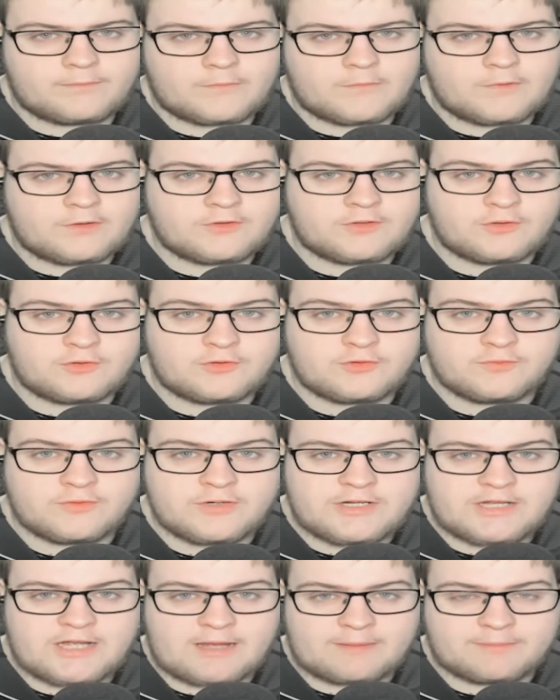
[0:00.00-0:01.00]
So to
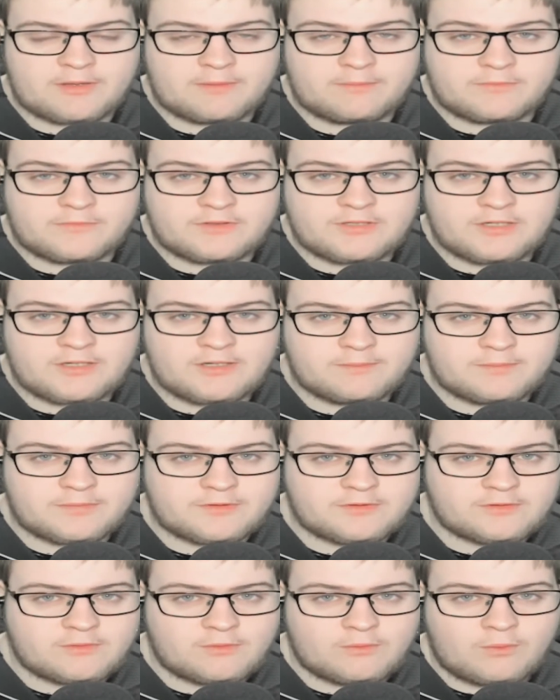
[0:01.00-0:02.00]
recap them
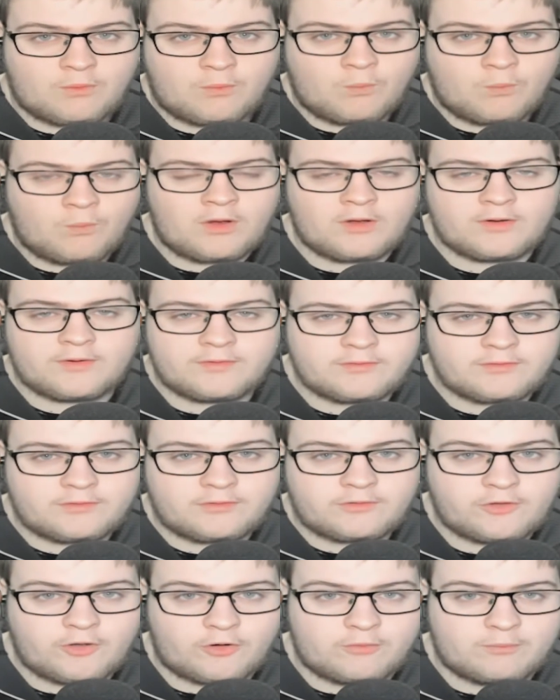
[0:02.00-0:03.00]
tips, 1.
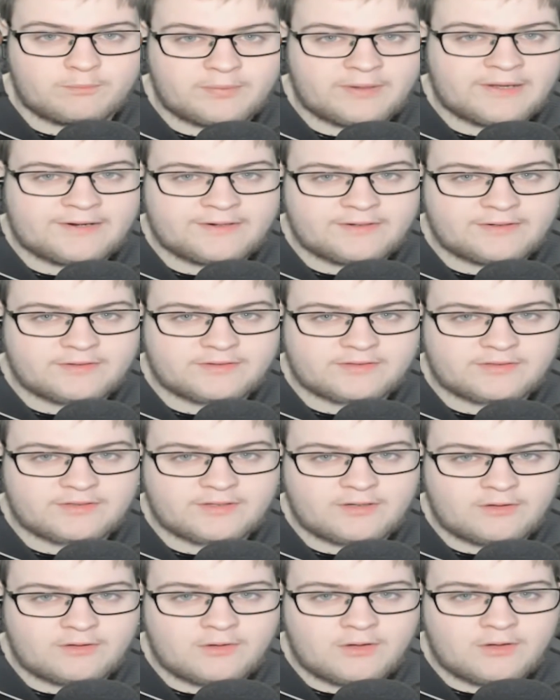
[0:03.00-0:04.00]
Don't panic
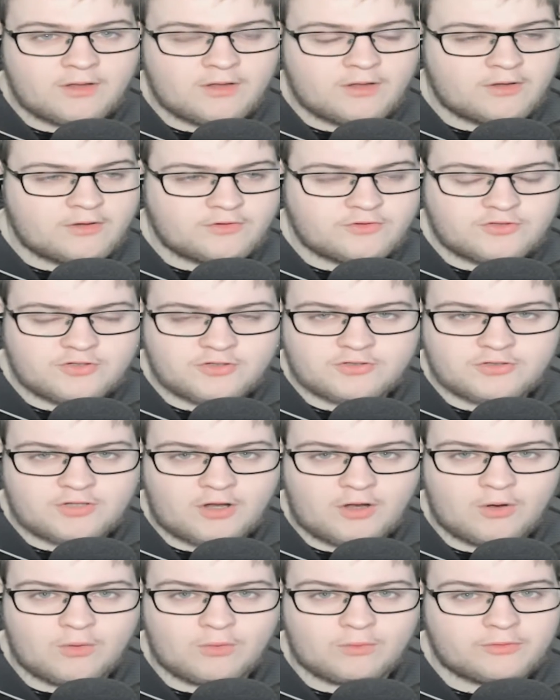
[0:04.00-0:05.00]
sell, just
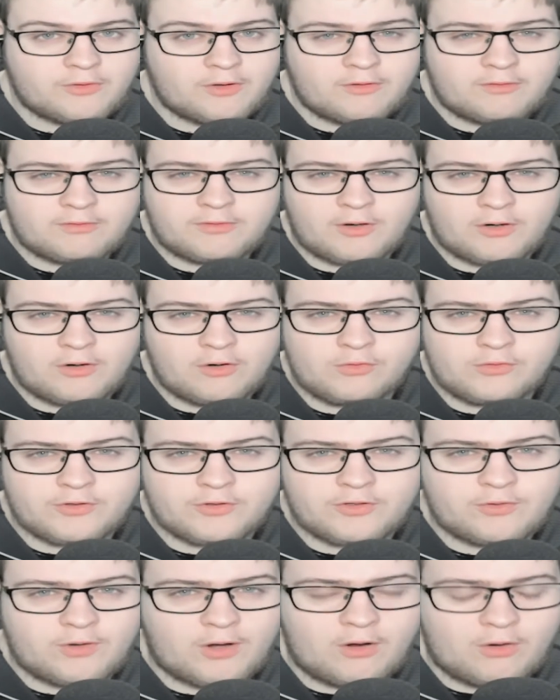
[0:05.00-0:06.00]
hold. The
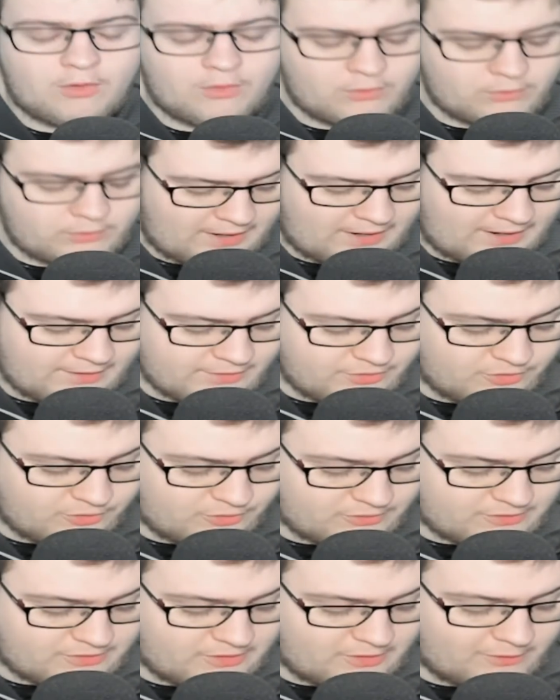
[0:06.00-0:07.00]
longer you hold, as you
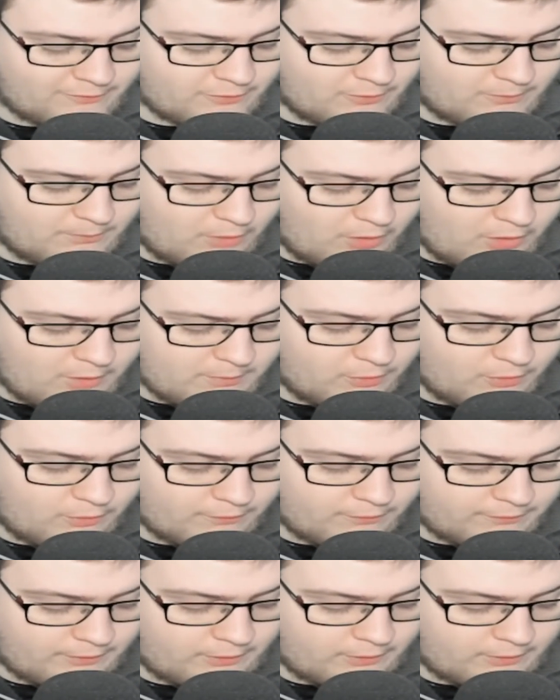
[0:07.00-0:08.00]
can see from my
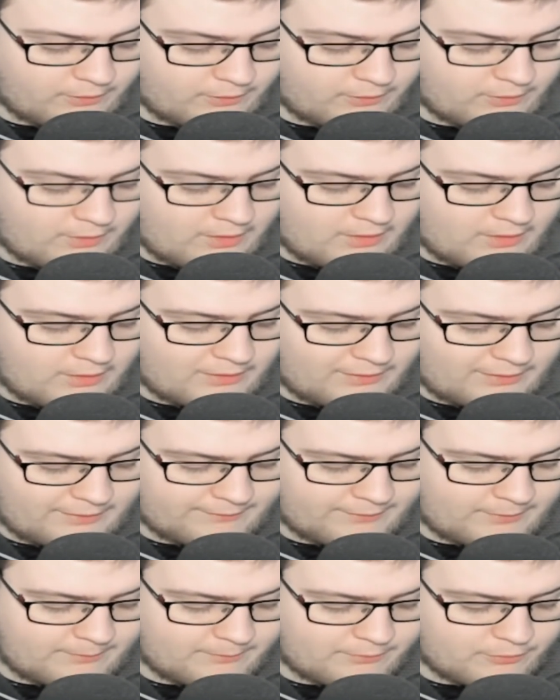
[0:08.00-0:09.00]
portfolio,
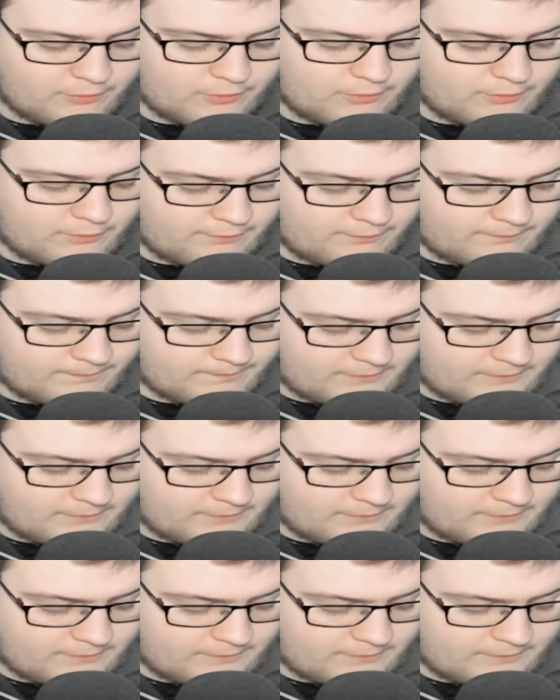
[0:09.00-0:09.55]
living proof,